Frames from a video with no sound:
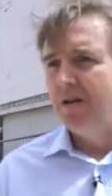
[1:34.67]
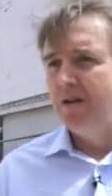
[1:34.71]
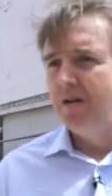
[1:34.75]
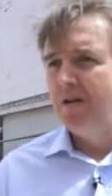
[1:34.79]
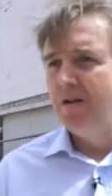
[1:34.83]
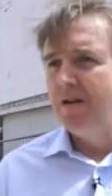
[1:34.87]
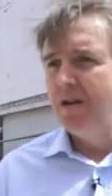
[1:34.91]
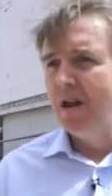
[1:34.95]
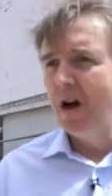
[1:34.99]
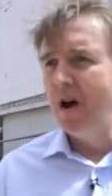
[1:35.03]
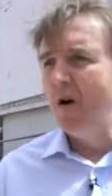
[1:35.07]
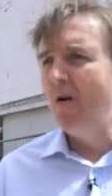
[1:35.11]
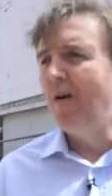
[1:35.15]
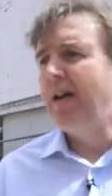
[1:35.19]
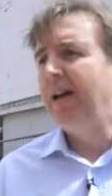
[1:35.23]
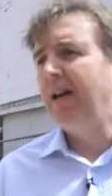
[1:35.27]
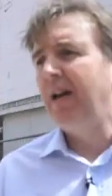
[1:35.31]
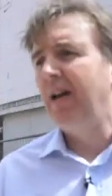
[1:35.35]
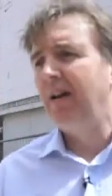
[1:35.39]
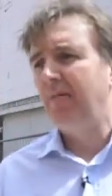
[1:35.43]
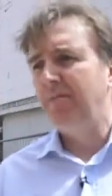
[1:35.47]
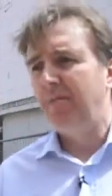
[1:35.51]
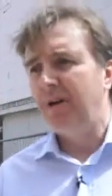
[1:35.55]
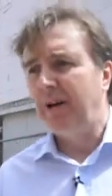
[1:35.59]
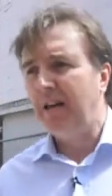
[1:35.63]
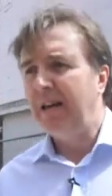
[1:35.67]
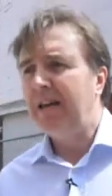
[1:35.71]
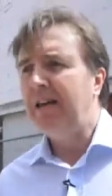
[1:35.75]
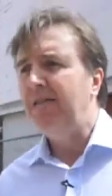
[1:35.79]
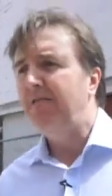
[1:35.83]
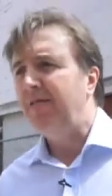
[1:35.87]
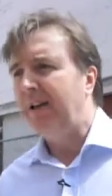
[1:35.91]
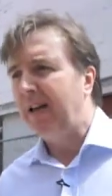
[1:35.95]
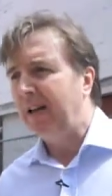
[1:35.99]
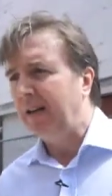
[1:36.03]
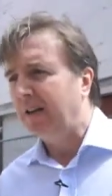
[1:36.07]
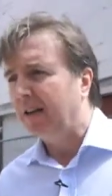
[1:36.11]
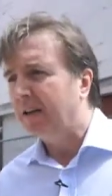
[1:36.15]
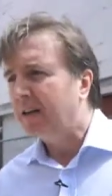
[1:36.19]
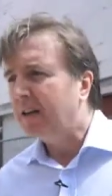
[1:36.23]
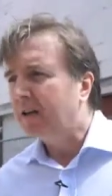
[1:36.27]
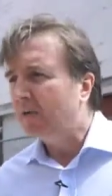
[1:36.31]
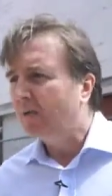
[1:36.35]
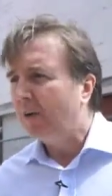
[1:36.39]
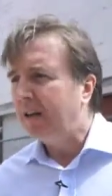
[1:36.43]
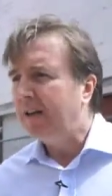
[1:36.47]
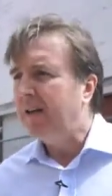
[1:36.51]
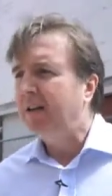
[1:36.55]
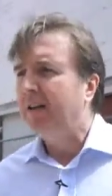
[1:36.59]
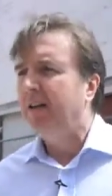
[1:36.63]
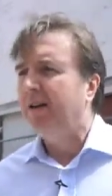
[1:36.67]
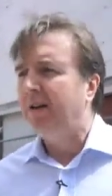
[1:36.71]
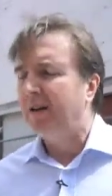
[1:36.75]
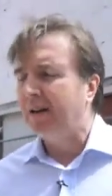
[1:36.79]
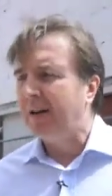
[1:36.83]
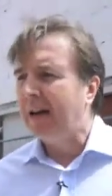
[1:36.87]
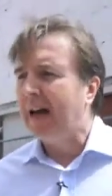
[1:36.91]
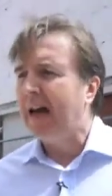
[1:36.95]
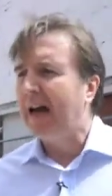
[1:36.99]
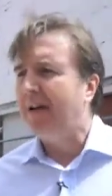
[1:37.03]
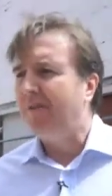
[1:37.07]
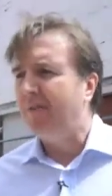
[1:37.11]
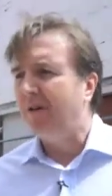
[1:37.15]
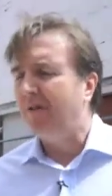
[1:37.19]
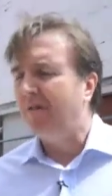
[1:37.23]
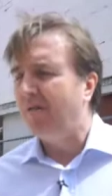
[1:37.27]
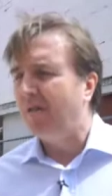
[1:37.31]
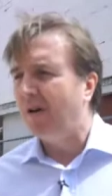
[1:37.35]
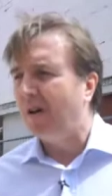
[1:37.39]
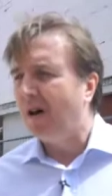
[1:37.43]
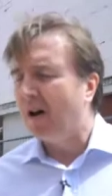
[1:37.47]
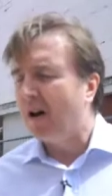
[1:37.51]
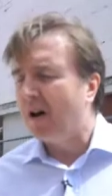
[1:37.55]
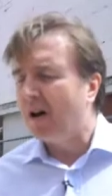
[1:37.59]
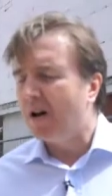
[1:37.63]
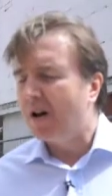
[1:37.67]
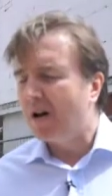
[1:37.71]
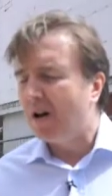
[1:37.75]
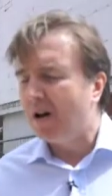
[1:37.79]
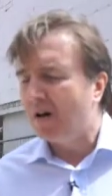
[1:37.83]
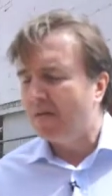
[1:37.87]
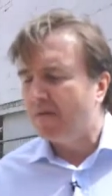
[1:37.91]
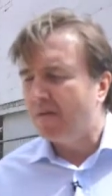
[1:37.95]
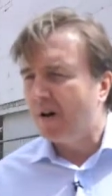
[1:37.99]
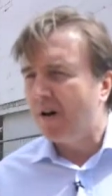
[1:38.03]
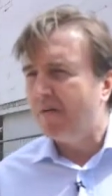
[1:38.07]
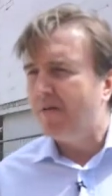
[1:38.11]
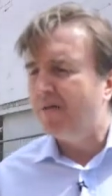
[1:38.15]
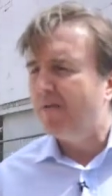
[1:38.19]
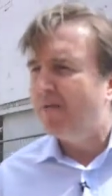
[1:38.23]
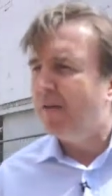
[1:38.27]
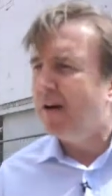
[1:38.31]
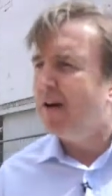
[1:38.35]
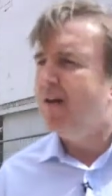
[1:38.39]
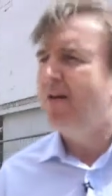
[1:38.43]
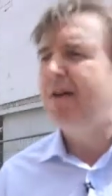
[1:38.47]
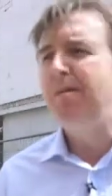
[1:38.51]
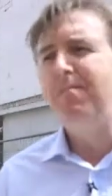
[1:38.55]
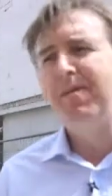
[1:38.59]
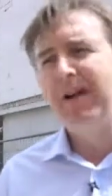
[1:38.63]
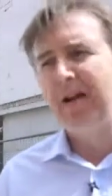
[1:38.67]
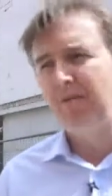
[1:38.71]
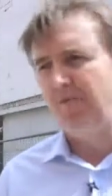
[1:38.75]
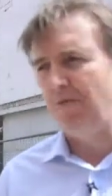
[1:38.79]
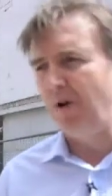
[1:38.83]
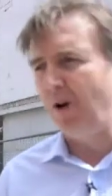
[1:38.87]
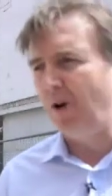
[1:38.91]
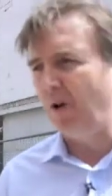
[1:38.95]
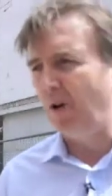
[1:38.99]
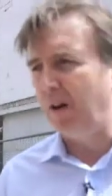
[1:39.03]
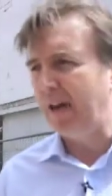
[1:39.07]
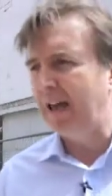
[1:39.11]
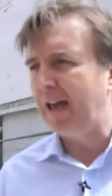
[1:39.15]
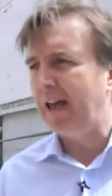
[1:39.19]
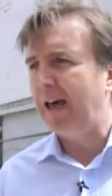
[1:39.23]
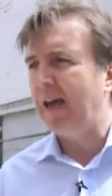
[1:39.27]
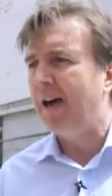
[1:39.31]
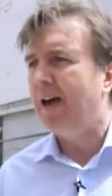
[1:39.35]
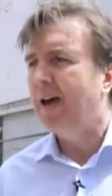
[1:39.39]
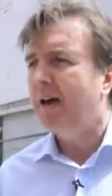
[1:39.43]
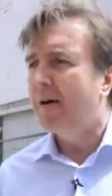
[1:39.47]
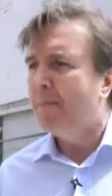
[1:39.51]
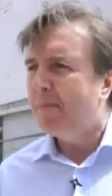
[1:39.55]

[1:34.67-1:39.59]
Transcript: knowing and believing that Sweden could have a very big role here,